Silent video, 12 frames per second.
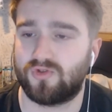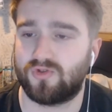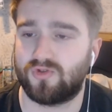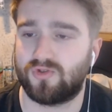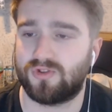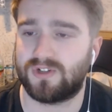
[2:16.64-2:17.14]

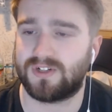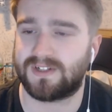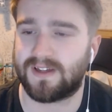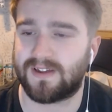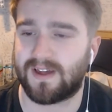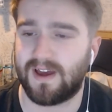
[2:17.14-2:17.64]
just their
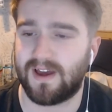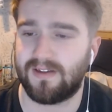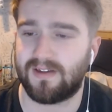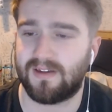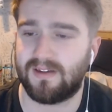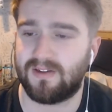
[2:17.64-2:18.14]
size,
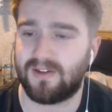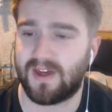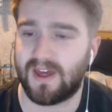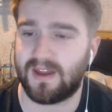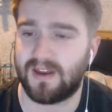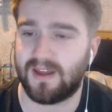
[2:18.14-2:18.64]
J
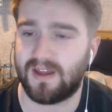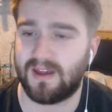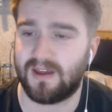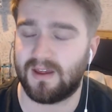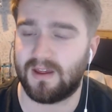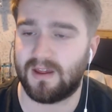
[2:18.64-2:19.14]
D,
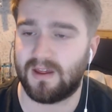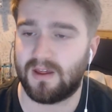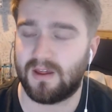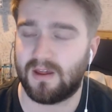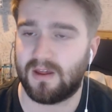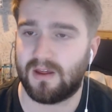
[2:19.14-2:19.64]

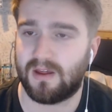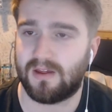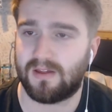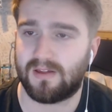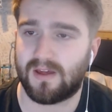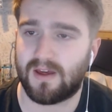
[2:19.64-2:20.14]

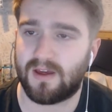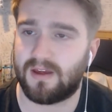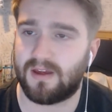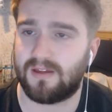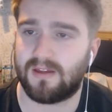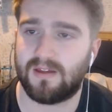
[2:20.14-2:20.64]
size,
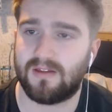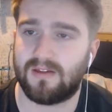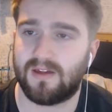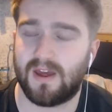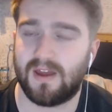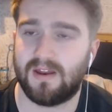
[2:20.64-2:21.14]

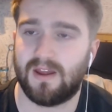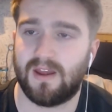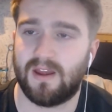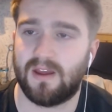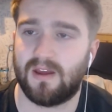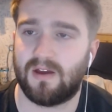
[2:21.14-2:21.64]
J D,
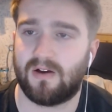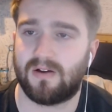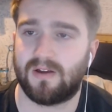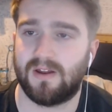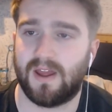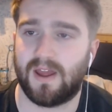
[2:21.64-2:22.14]

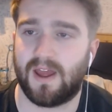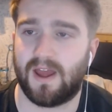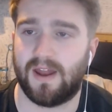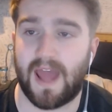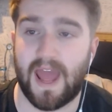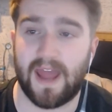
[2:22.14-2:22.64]
Okane, and
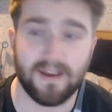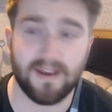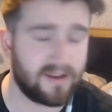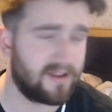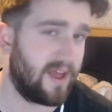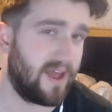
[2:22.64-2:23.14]
End.
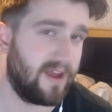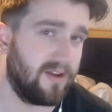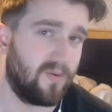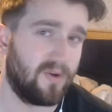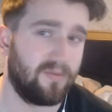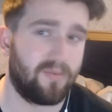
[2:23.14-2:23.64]
The End one
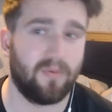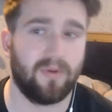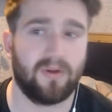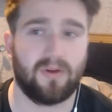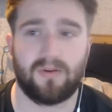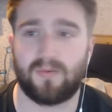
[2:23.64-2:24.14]
probably a
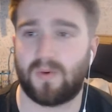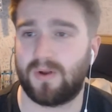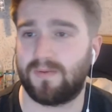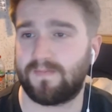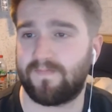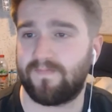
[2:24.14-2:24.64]
good one.
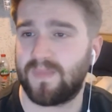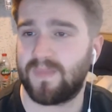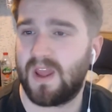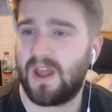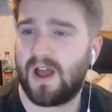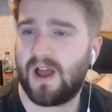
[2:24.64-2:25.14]

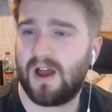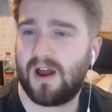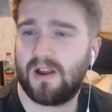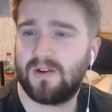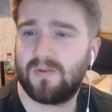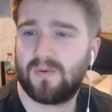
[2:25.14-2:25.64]

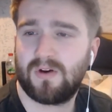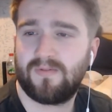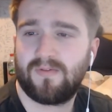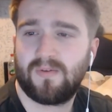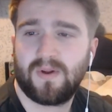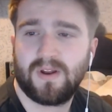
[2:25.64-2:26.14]
And what other
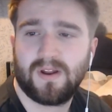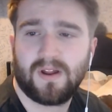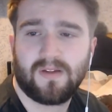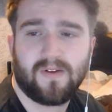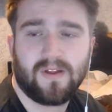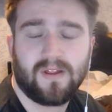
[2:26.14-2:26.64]
one did I
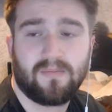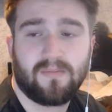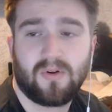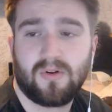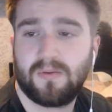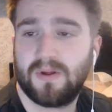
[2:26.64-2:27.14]
think?
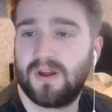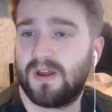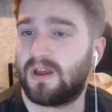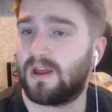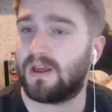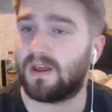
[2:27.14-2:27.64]

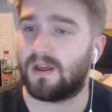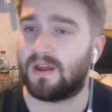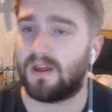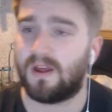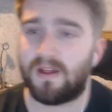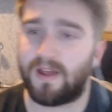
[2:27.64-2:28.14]
Probably
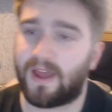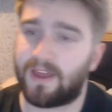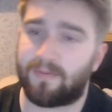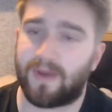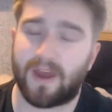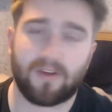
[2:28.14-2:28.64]
the H B
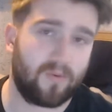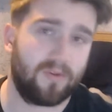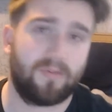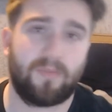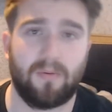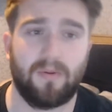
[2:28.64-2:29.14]
X one's
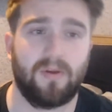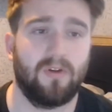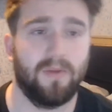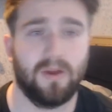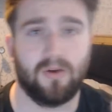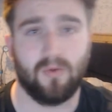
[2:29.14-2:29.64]
probably going to be a
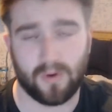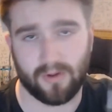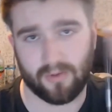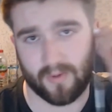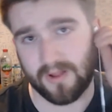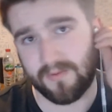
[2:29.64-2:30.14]
good one as well.